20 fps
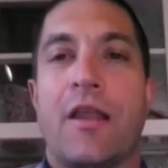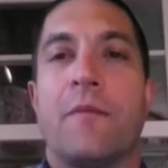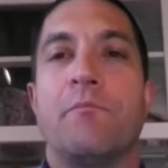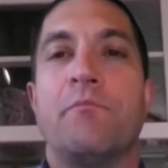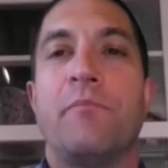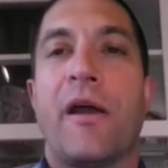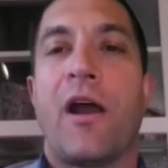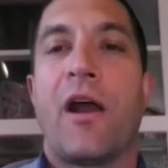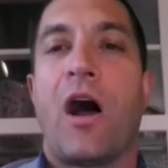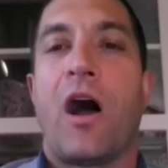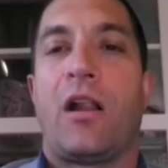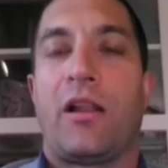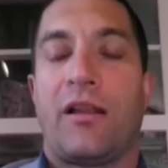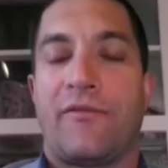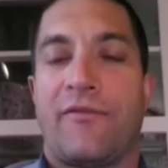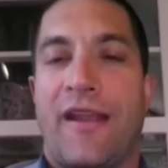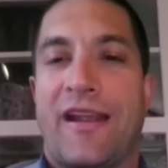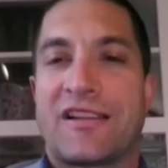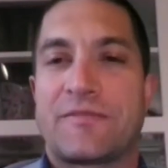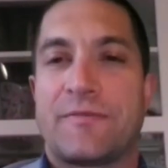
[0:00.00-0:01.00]
but all
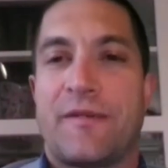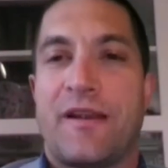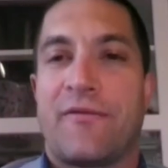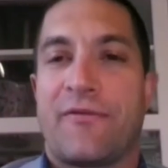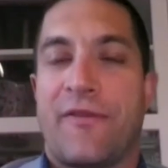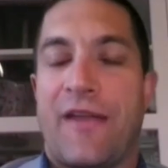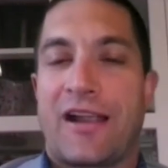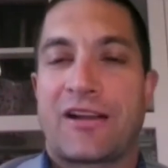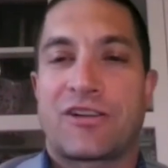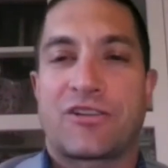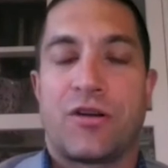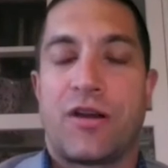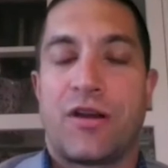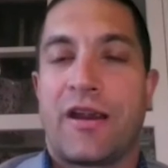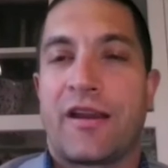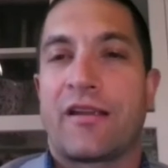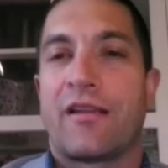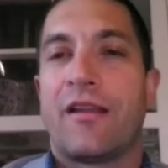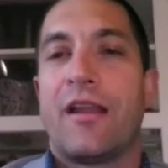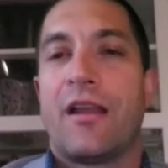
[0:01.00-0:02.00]
advanced
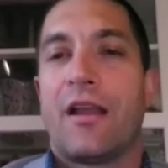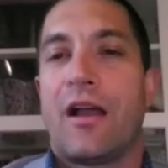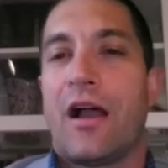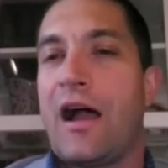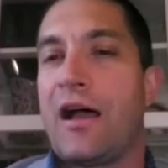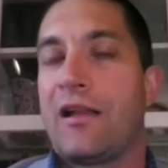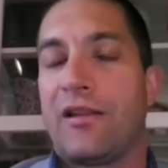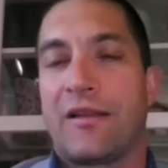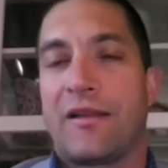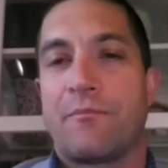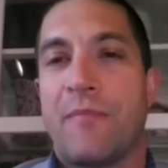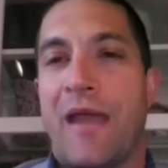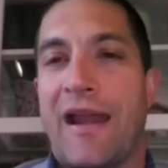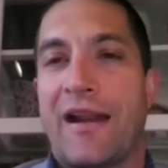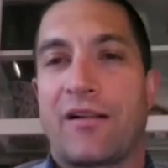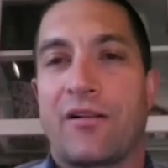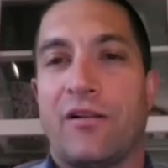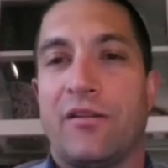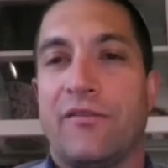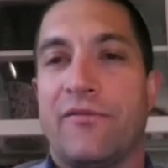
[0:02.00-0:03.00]
manufacturing uh, like
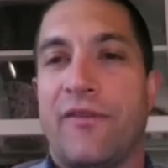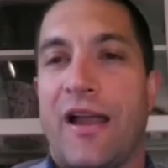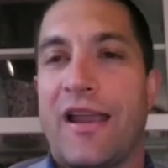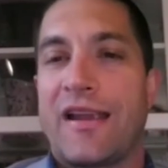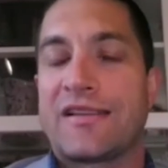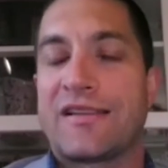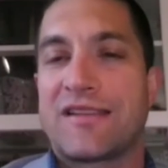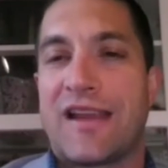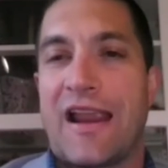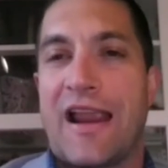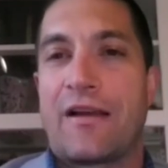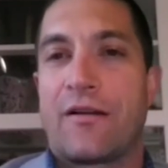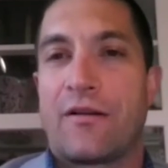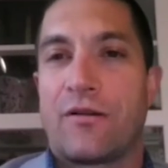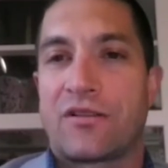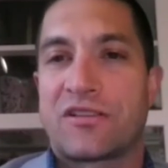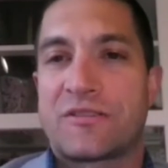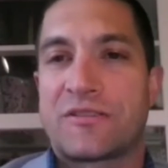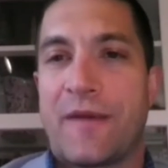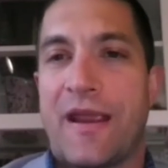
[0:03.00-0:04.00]
medical device,
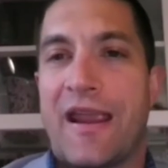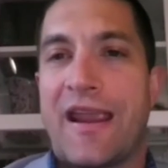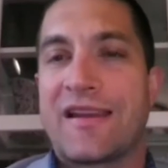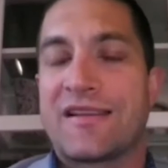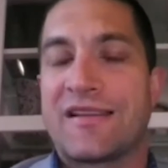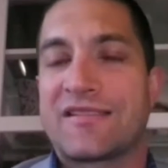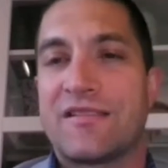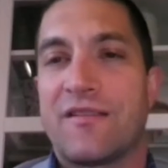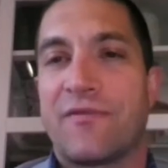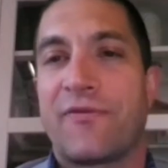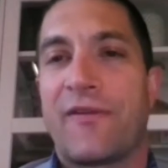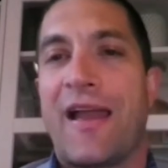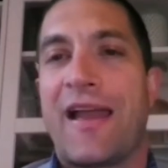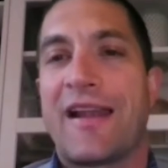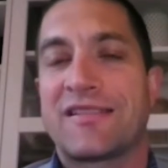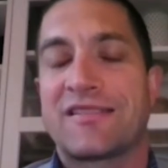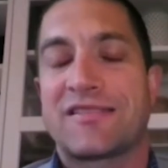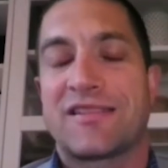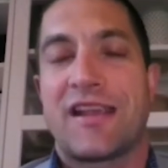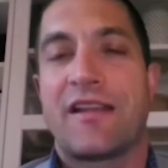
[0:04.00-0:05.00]
aerospace,
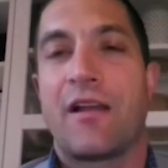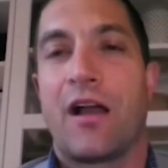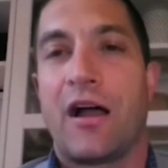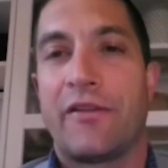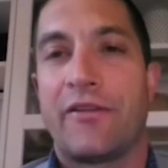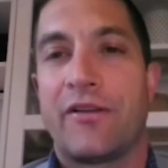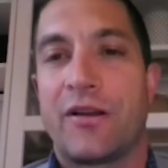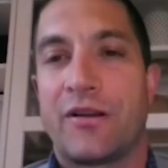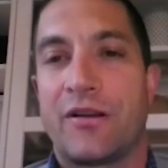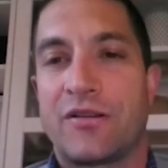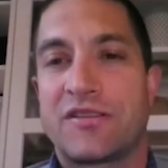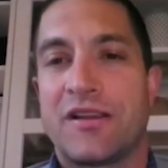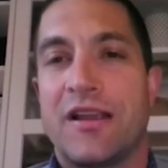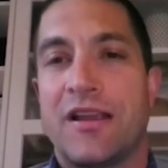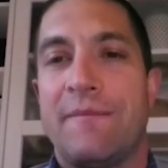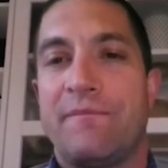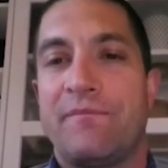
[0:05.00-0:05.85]
defense, and others,